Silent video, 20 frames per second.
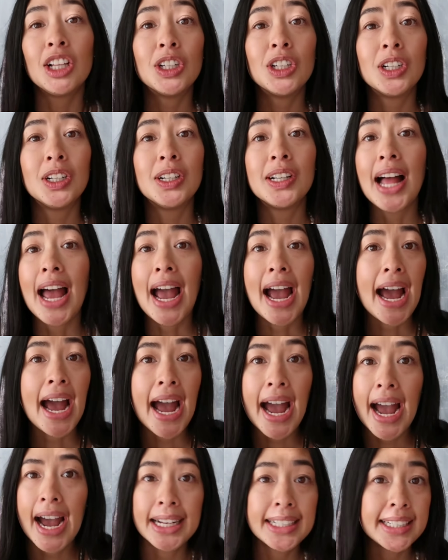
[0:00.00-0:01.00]
little
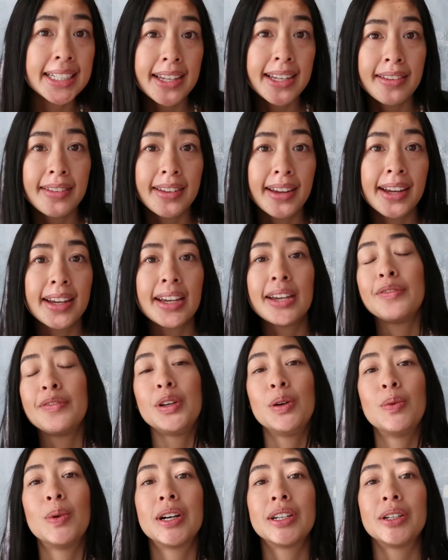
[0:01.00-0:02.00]
added thing,
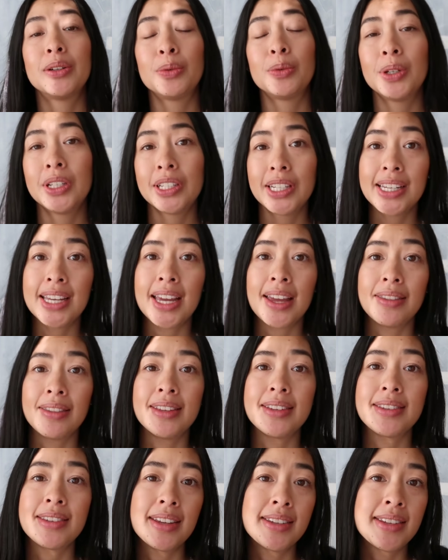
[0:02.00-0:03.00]
if you want to really get
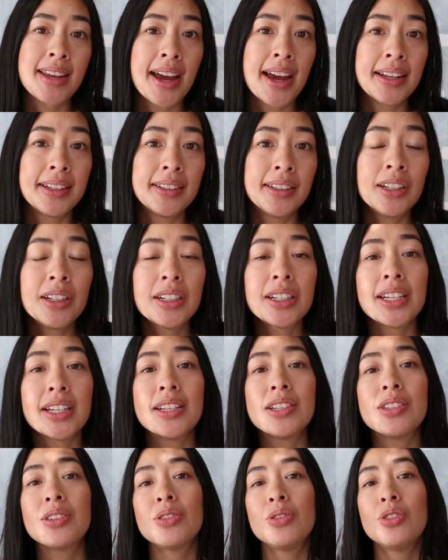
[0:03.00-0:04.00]
the Sézane look,
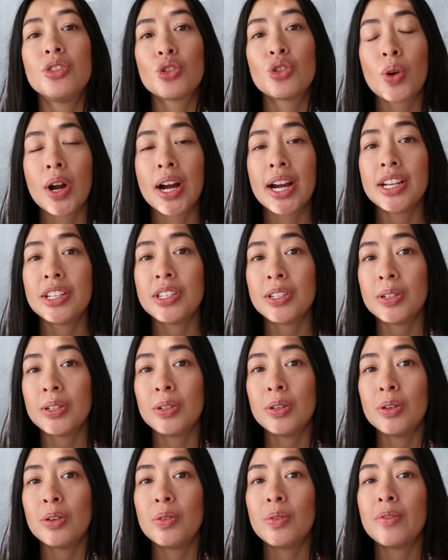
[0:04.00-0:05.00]
is try
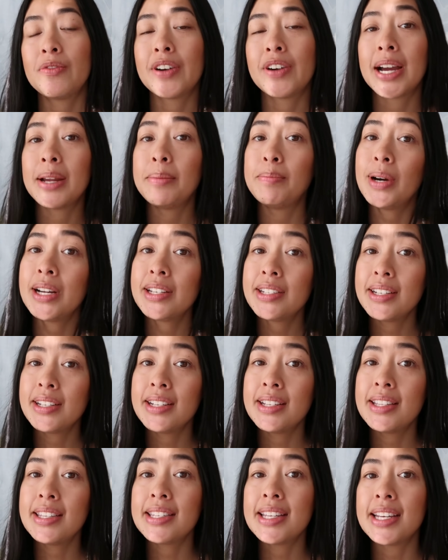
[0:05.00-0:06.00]
to find
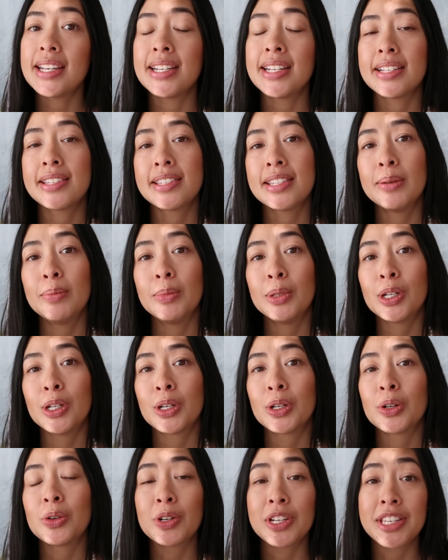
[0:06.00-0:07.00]
buttons in a
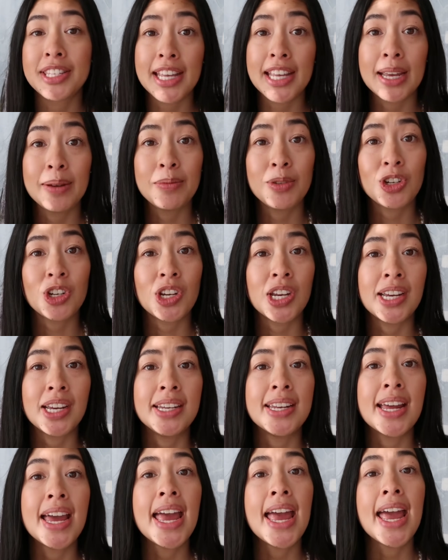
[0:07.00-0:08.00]
similar or same
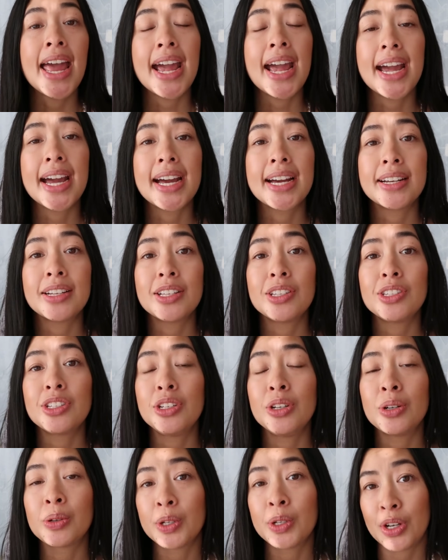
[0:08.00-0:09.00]
shade
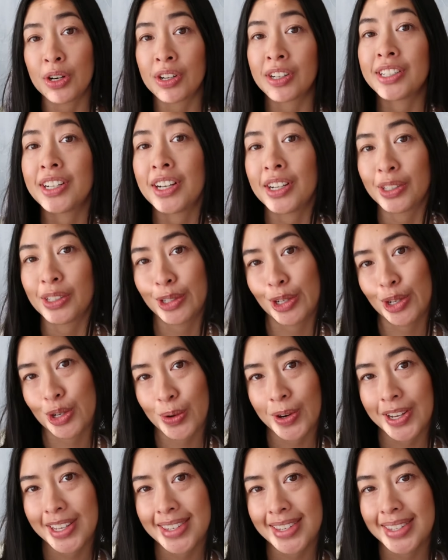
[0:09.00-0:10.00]
as your yarn color
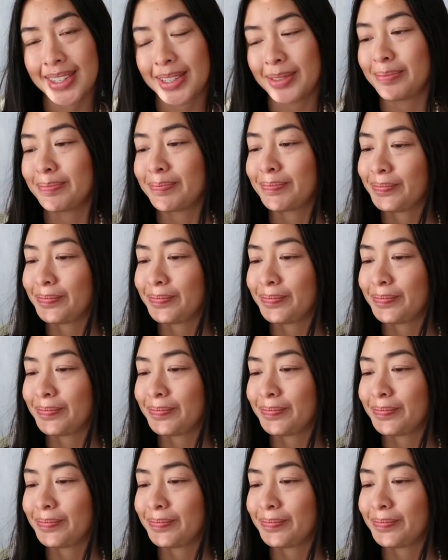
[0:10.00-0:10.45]
choice.